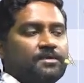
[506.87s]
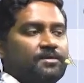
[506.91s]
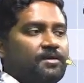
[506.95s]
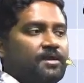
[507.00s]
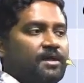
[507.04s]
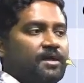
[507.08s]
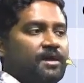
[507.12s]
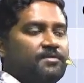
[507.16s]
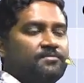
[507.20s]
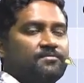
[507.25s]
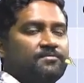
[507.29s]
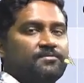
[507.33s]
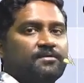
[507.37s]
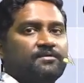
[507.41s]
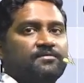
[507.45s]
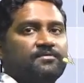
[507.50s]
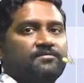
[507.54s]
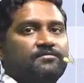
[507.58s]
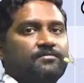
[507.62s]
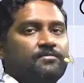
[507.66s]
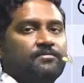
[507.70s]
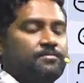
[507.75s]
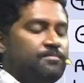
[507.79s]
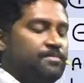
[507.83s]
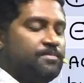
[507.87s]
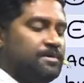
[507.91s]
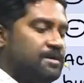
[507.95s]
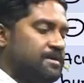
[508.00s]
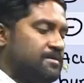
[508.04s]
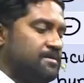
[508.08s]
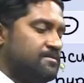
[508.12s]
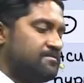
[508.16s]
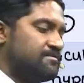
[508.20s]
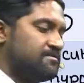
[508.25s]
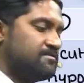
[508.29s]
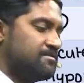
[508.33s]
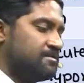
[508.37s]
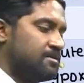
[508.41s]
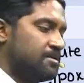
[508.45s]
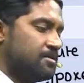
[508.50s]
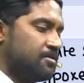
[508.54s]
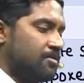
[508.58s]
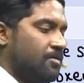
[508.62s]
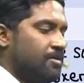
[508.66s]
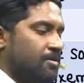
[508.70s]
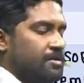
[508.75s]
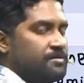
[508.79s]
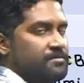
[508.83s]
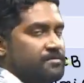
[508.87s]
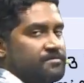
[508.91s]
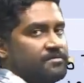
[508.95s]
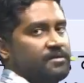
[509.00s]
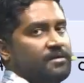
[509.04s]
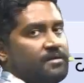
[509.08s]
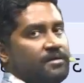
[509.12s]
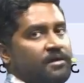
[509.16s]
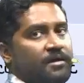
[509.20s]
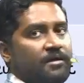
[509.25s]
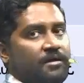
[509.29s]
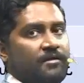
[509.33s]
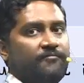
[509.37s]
Your answer should be steroids.